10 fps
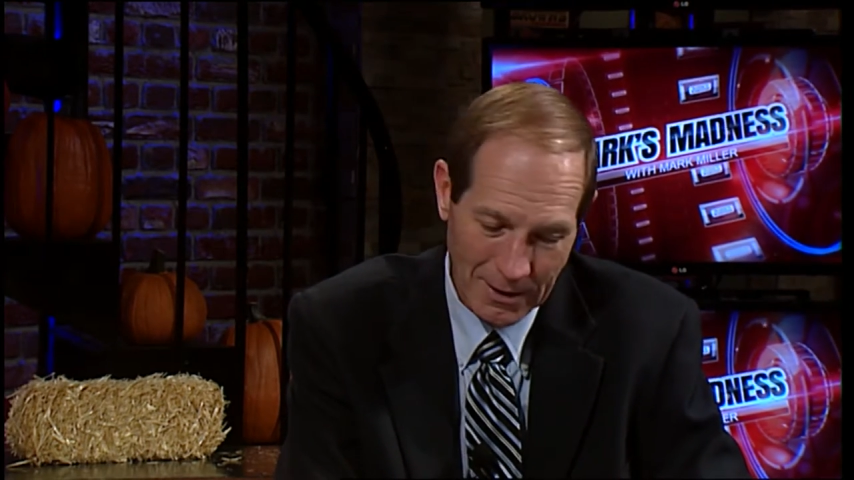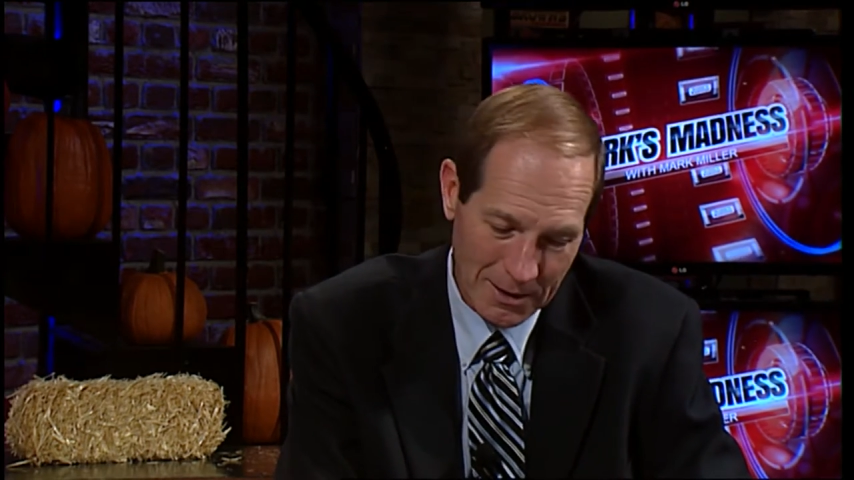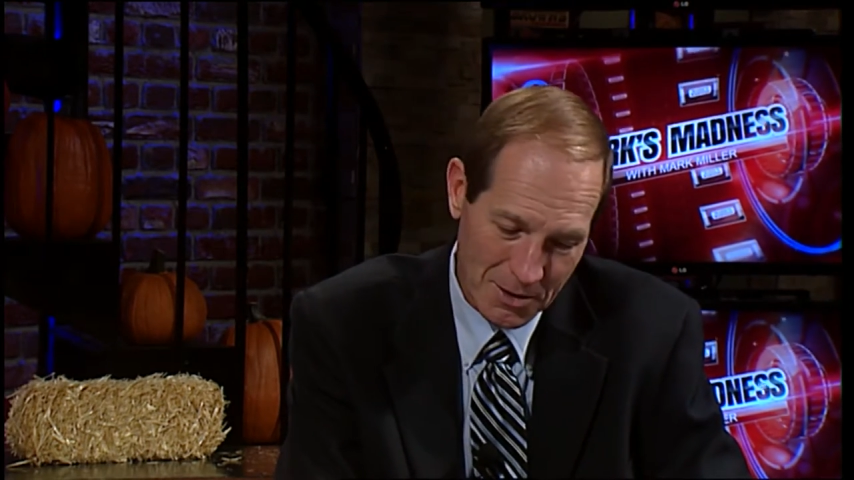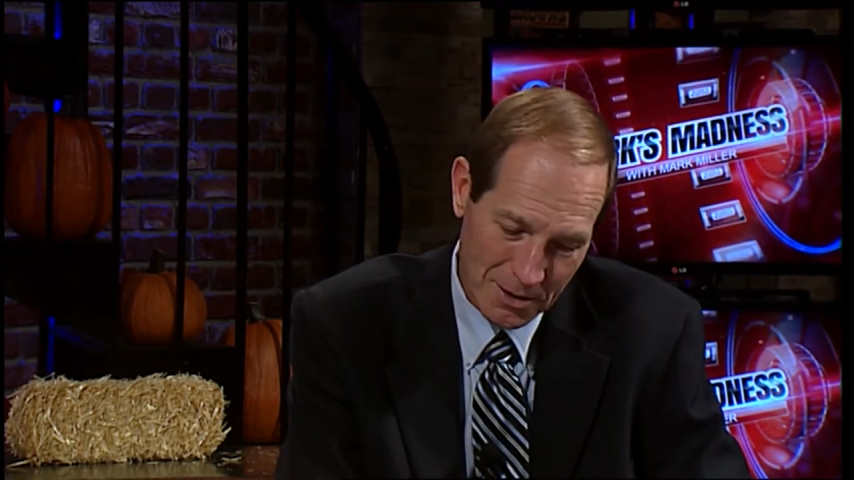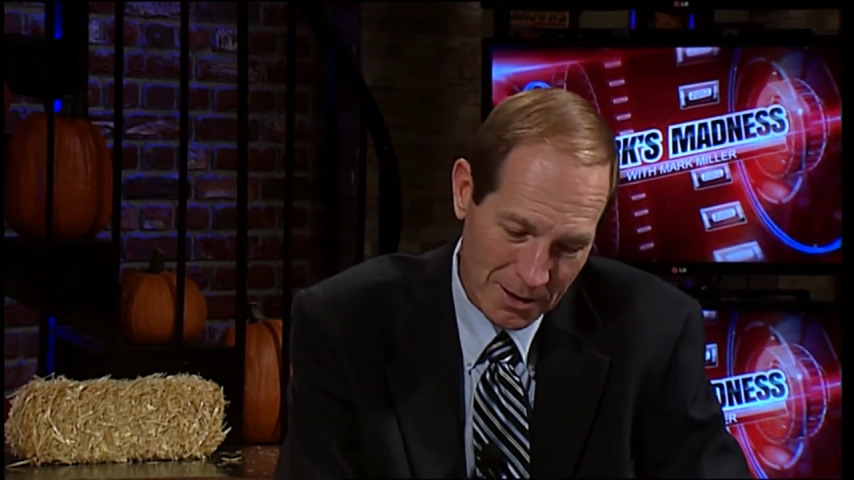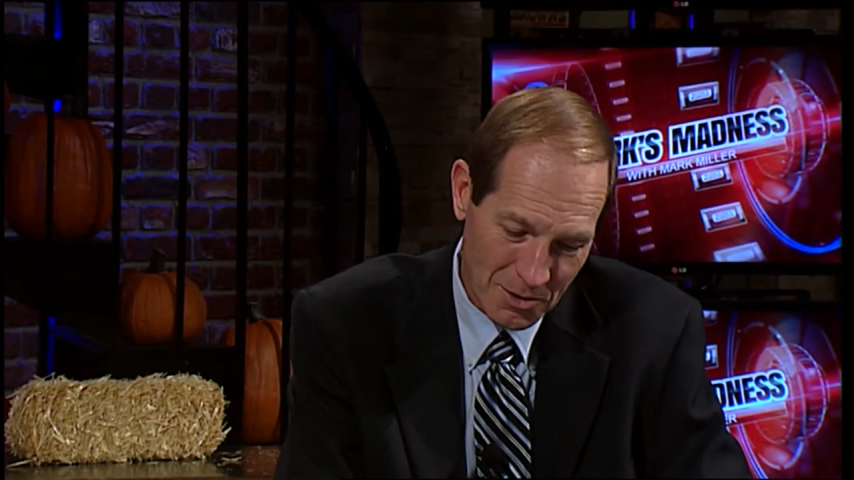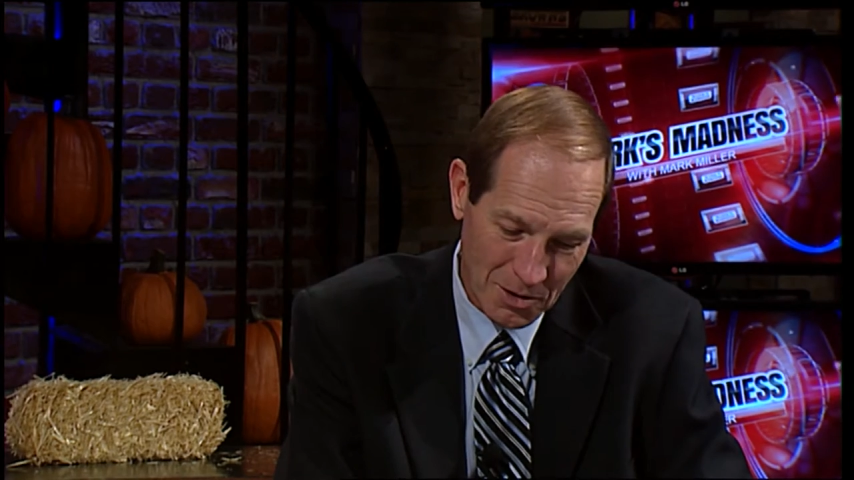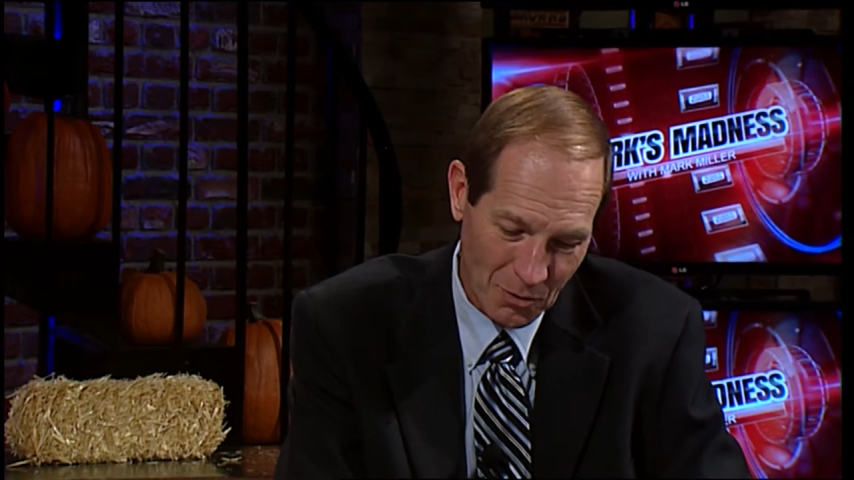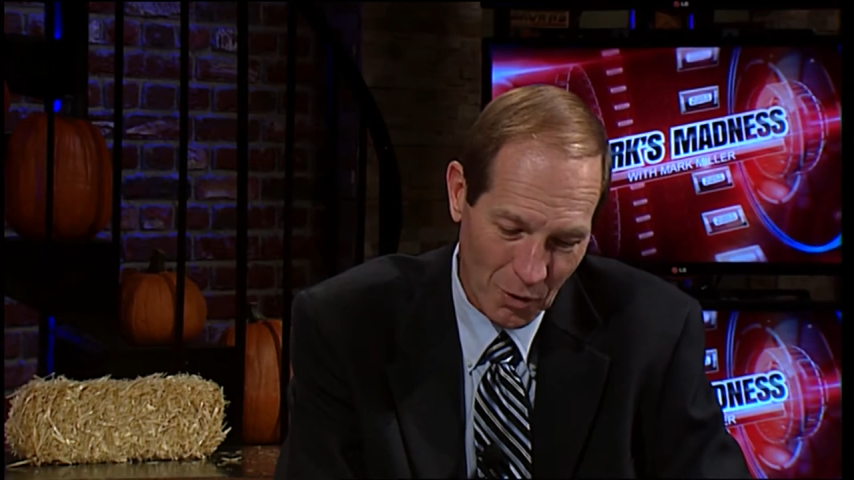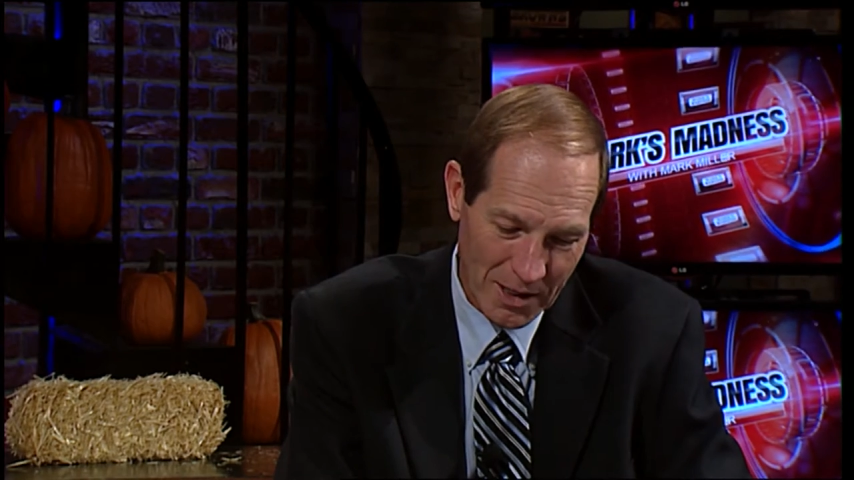That's that's
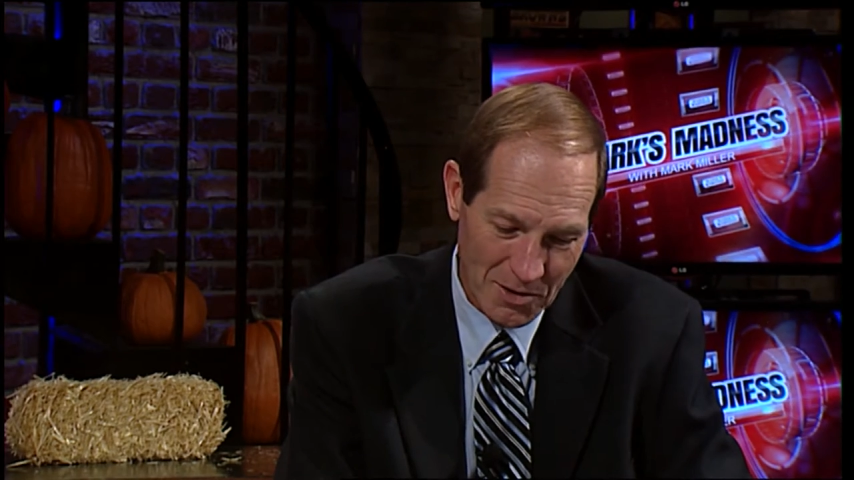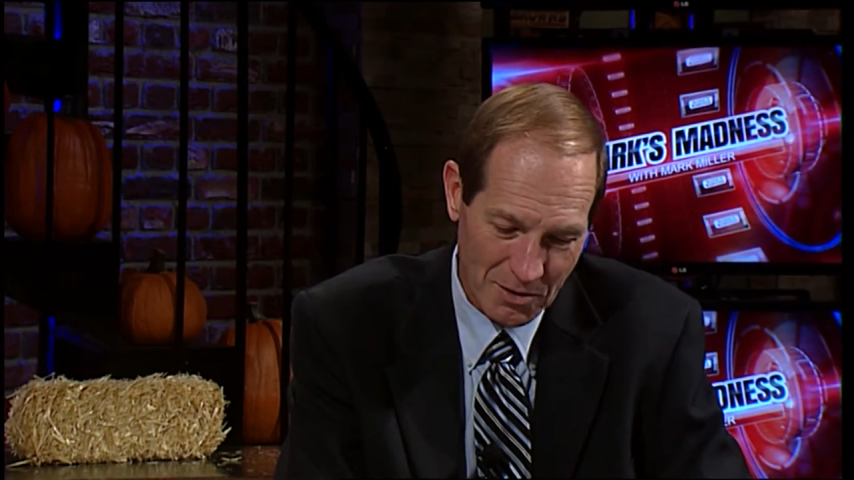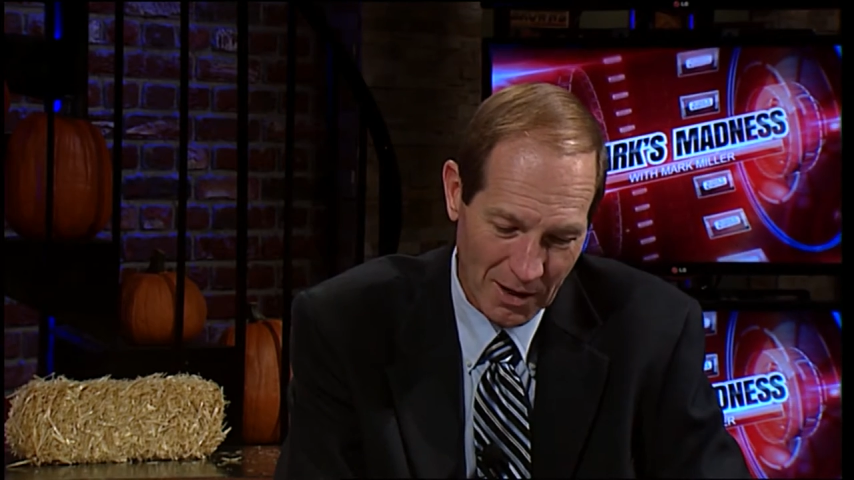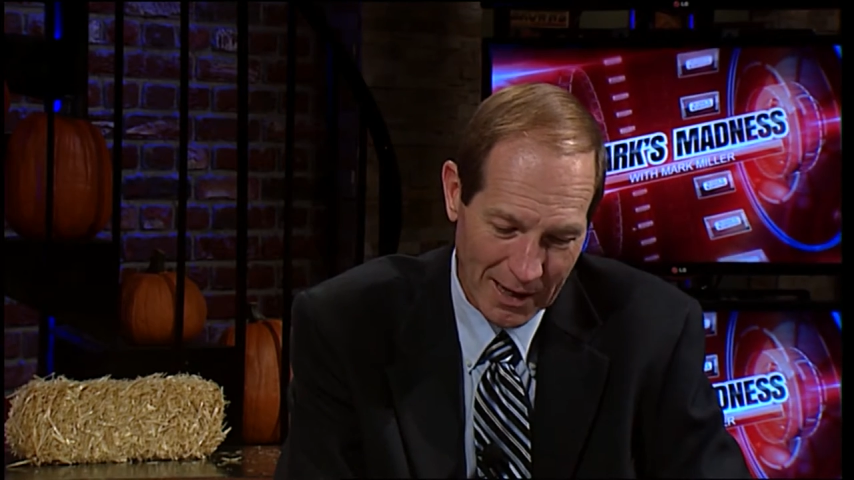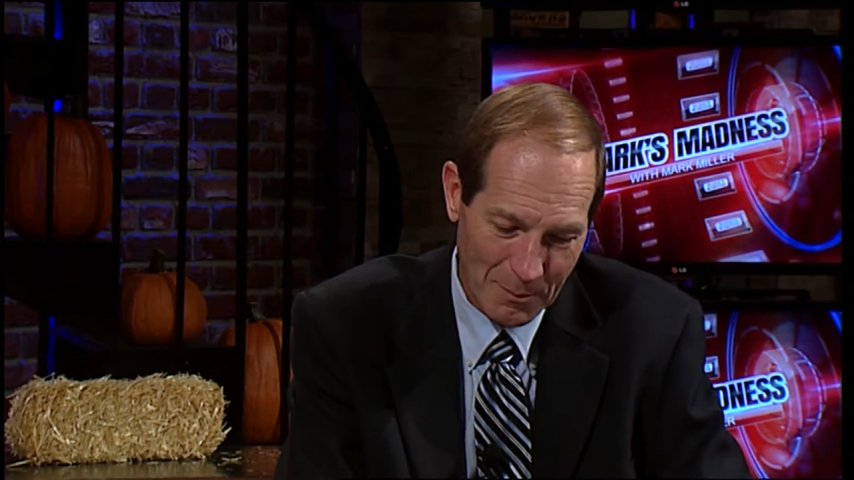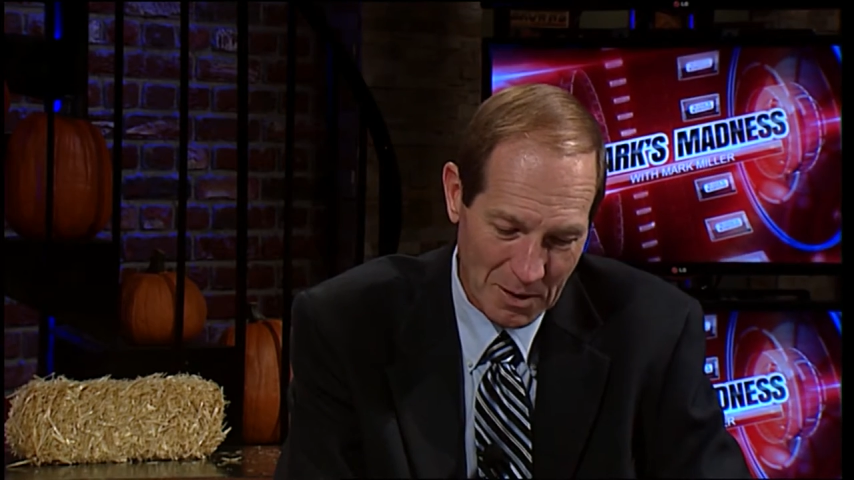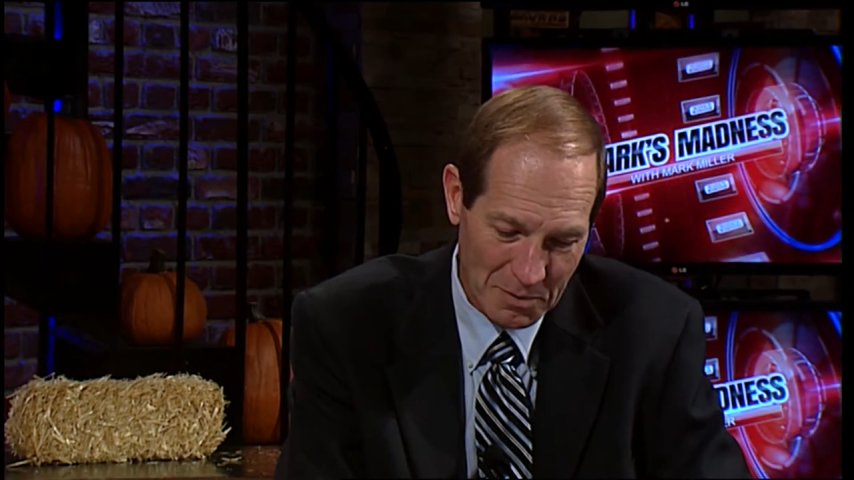the way it's aiming.